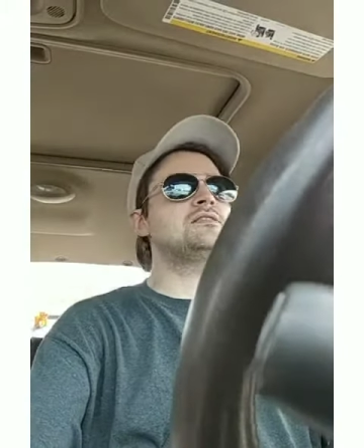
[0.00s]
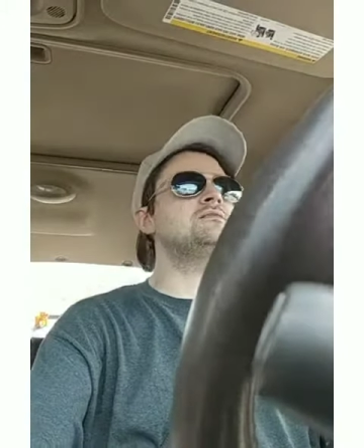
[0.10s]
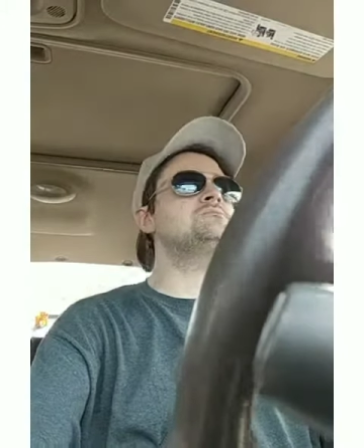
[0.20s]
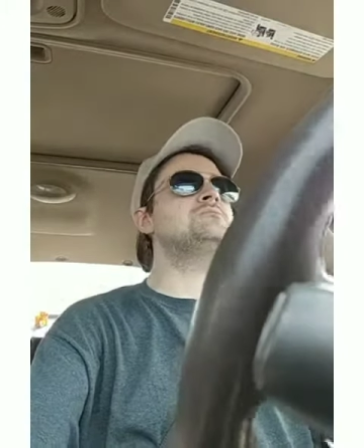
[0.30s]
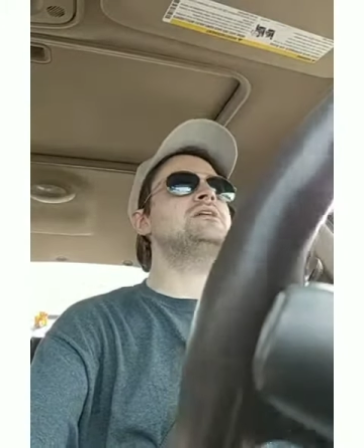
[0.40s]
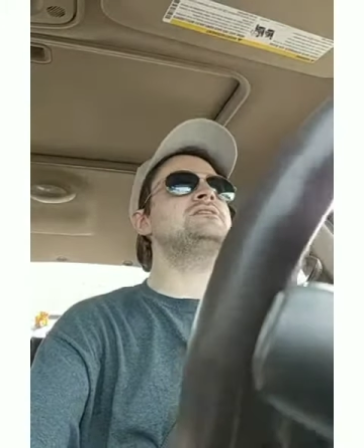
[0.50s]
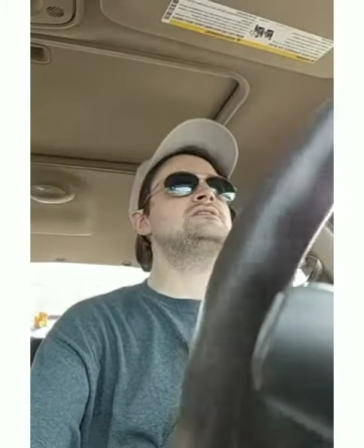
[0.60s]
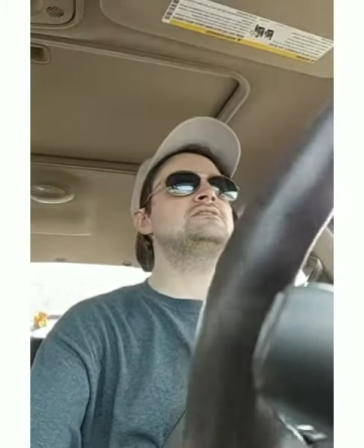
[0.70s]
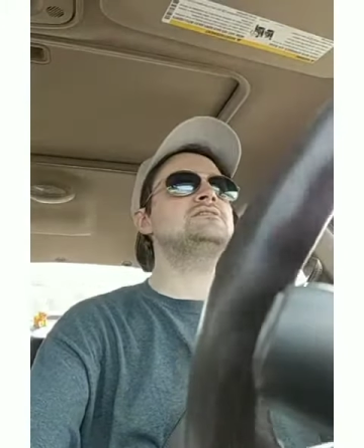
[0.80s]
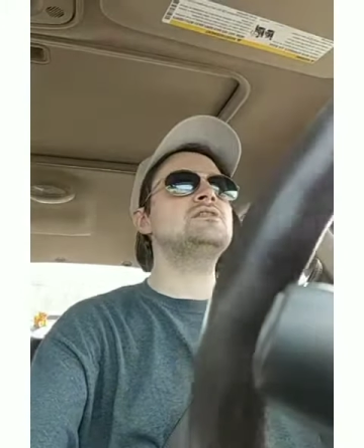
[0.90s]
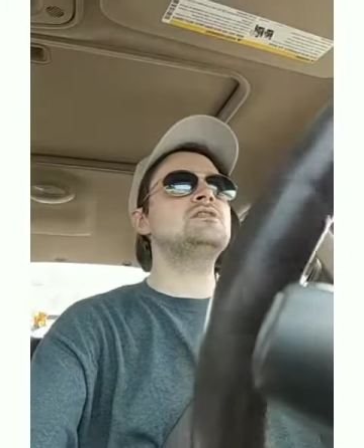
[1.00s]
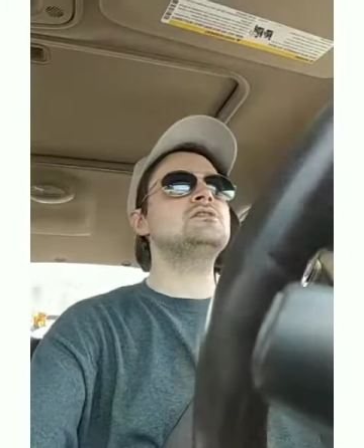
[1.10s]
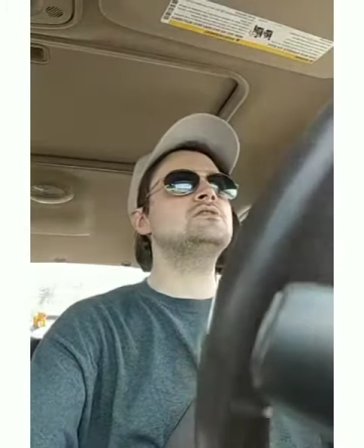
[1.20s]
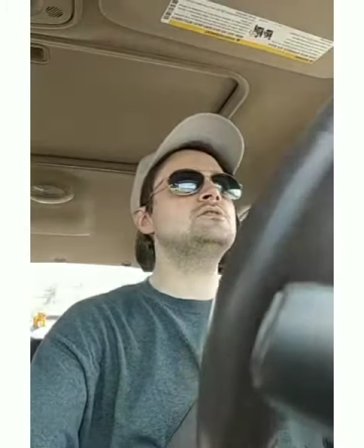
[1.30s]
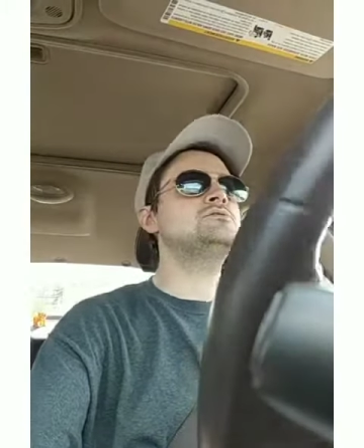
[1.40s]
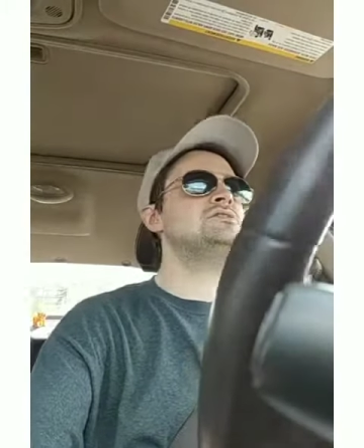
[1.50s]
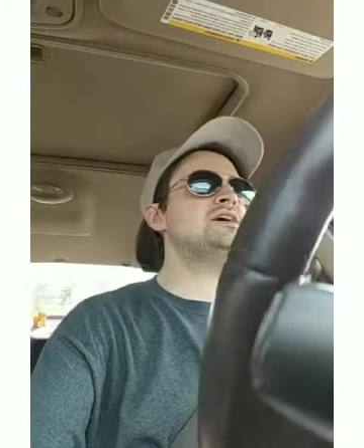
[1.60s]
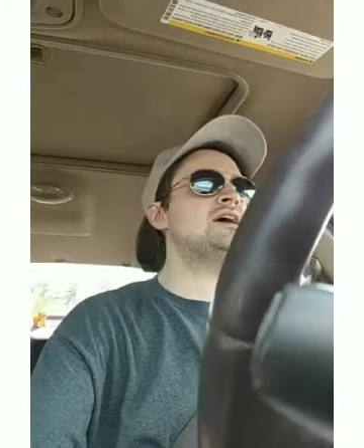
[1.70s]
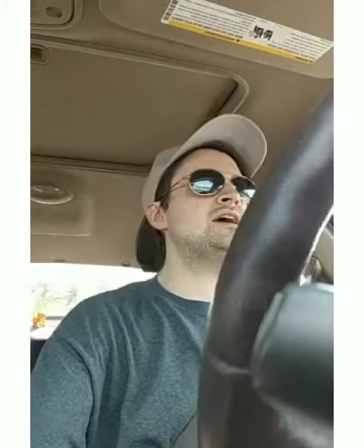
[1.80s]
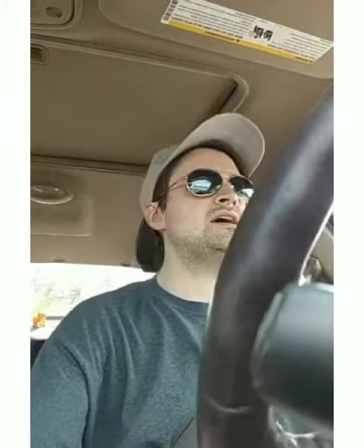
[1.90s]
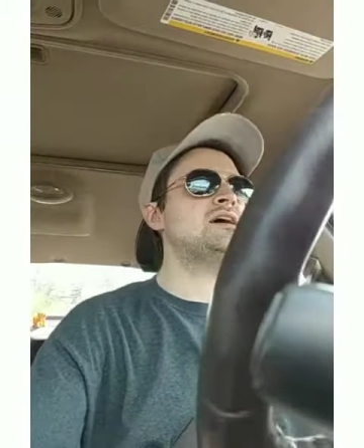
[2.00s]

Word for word: the medicine go down.